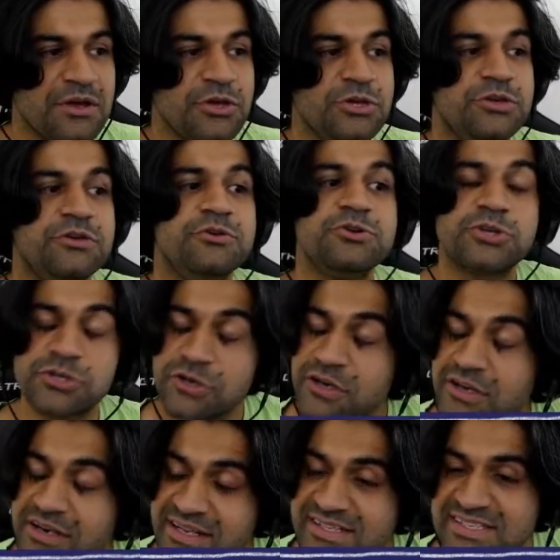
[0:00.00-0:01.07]
you
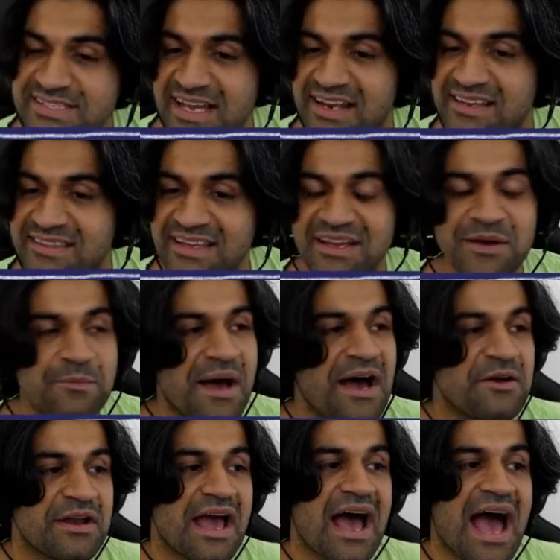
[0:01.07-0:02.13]
should instead think
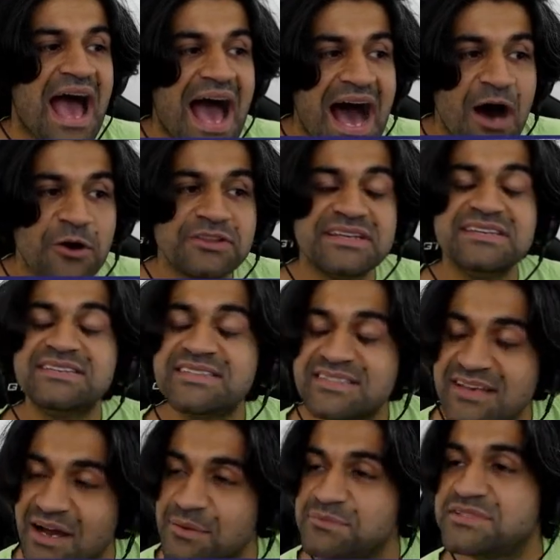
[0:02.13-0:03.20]
about how these
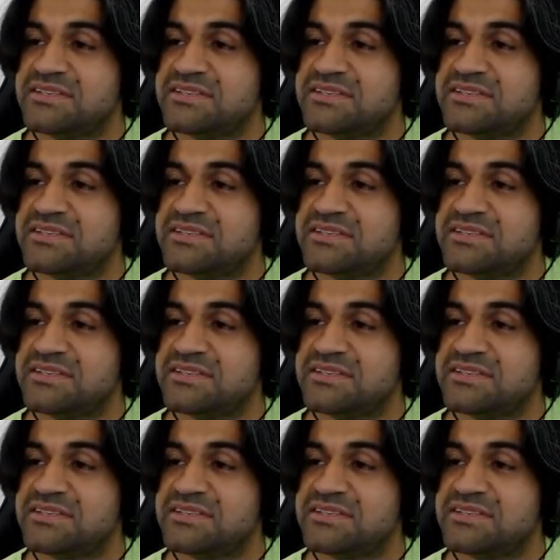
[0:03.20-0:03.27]
sums